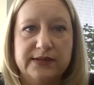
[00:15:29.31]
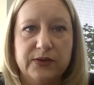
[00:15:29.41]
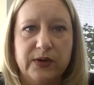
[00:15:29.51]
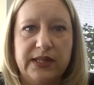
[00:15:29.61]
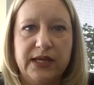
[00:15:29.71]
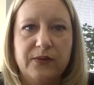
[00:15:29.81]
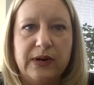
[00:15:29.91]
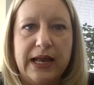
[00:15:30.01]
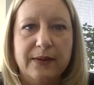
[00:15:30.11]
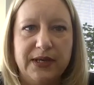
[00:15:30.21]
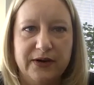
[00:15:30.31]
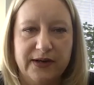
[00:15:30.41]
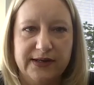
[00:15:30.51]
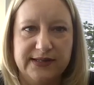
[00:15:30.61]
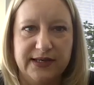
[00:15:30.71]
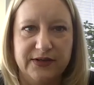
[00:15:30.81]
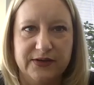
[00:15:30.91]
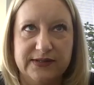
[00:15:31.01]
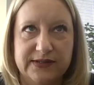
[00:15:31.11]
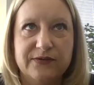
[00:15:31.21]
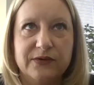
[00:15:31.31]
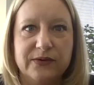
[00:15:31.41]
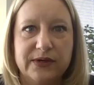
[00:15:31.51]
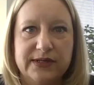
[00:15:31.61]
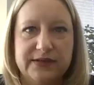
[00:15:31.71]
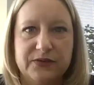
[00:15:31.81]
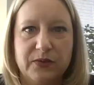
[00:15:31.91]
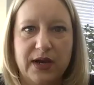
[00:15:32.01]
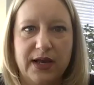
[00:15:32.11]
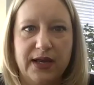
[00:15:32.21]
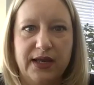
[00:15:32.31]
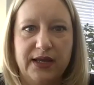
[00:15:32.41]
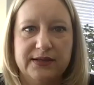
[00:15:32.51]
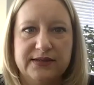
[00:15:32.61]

So I think what I'm hearing is that there's several reasons why